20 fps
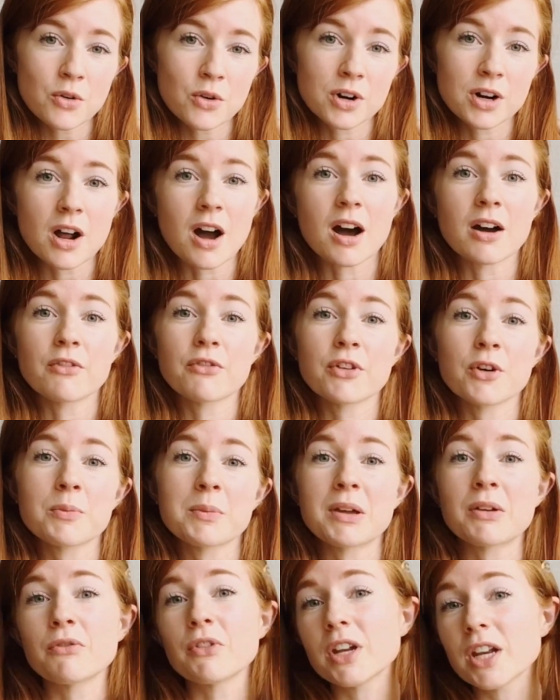or not
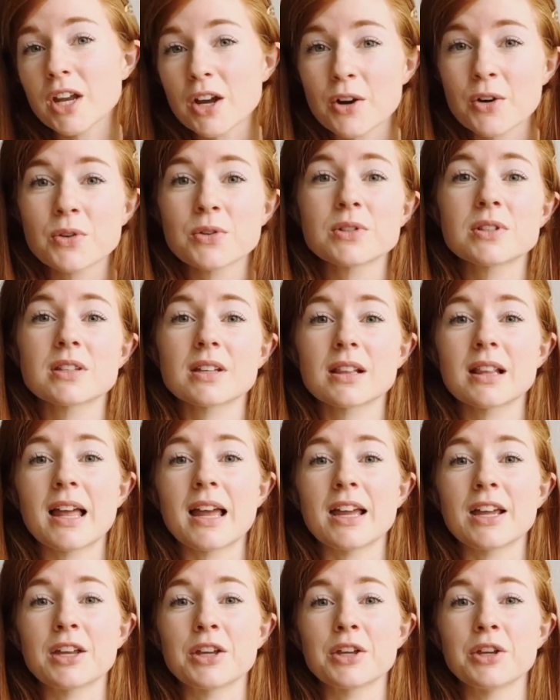filming videos
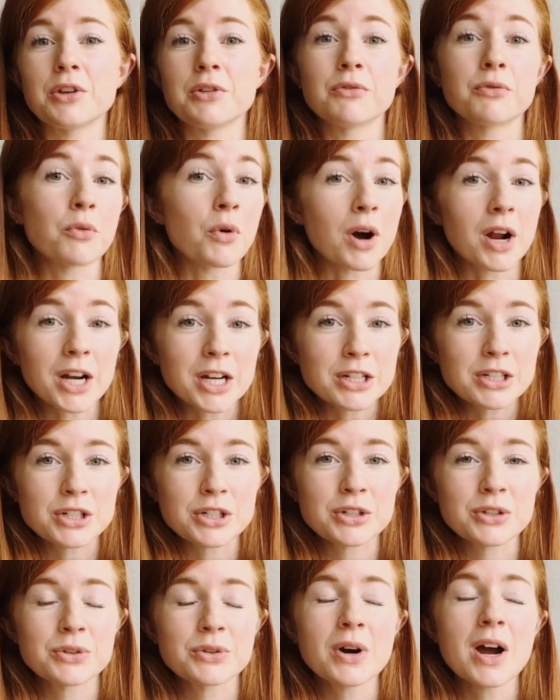like you've wanted
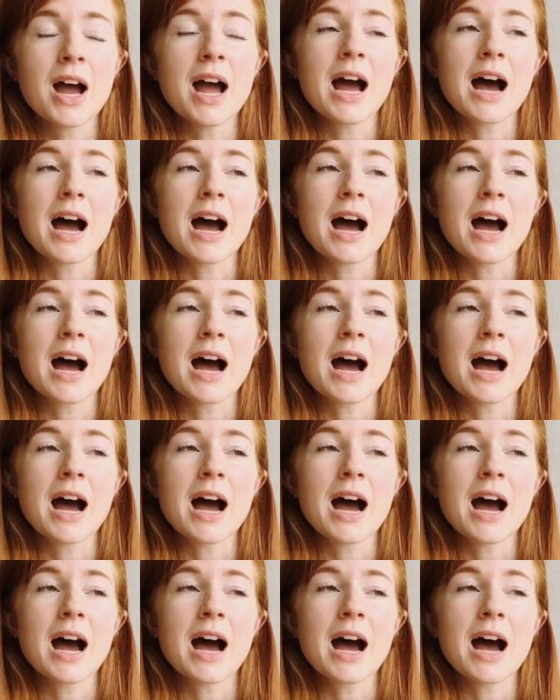to,